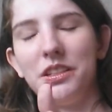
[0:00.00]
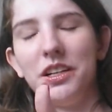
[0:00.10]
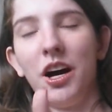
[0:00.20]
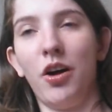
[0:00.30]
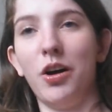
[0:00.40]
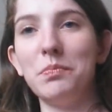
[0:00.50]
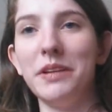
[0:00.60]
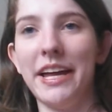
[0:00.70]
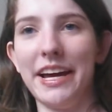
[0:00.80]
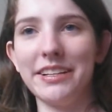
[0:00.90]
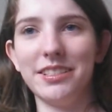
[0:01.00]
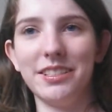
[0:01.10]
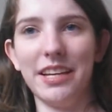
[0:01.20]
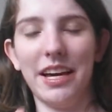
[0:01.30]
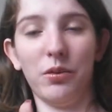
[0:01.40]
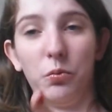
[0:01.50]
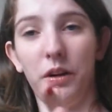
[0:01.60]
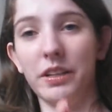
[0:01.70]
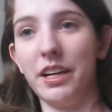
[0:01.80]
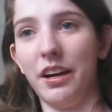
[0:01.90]
complex and
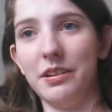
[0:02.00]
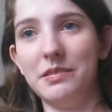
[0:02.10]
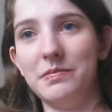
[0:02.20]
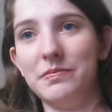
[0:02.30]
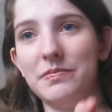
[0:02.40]
well done.